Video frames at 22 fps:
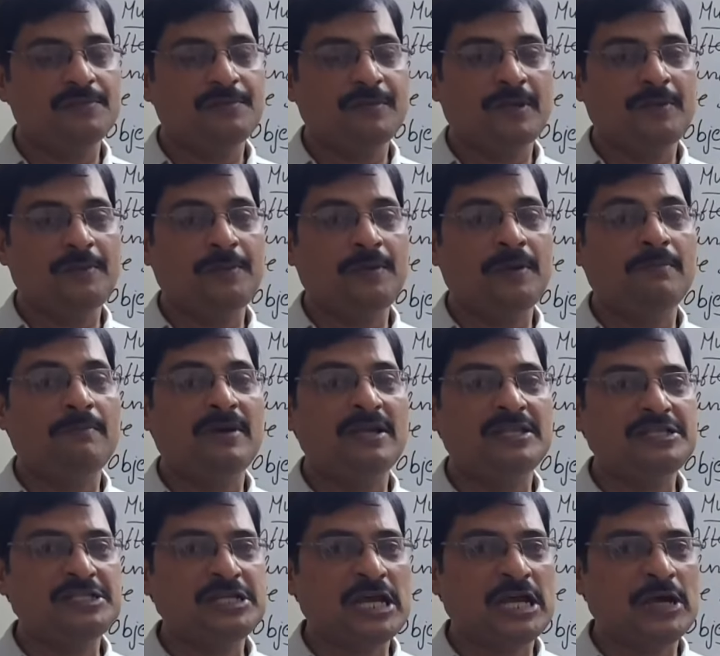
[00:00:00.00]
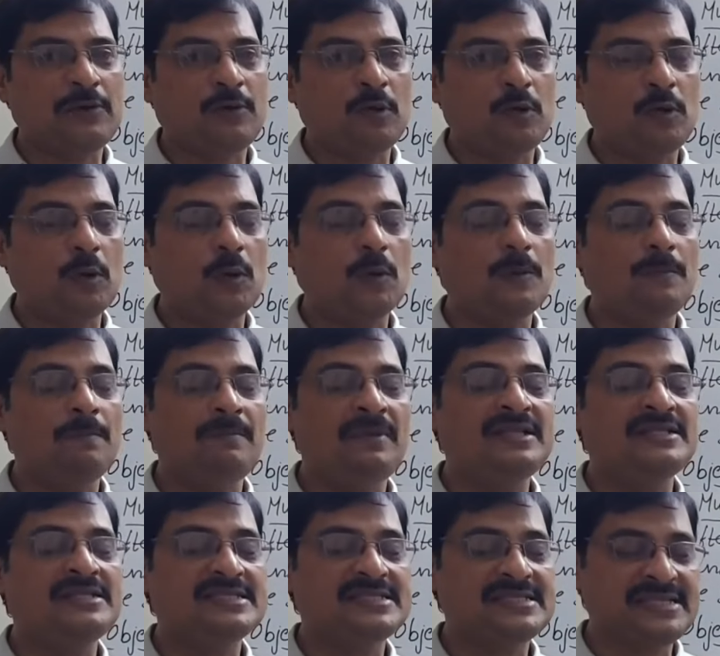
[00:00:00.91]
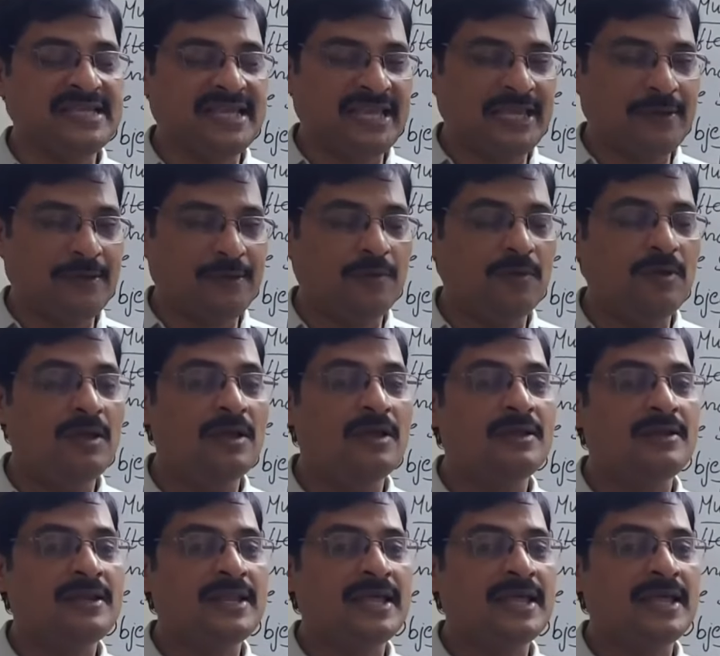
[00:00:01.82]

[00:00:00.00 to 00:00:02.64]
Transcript: People, Bachao means save.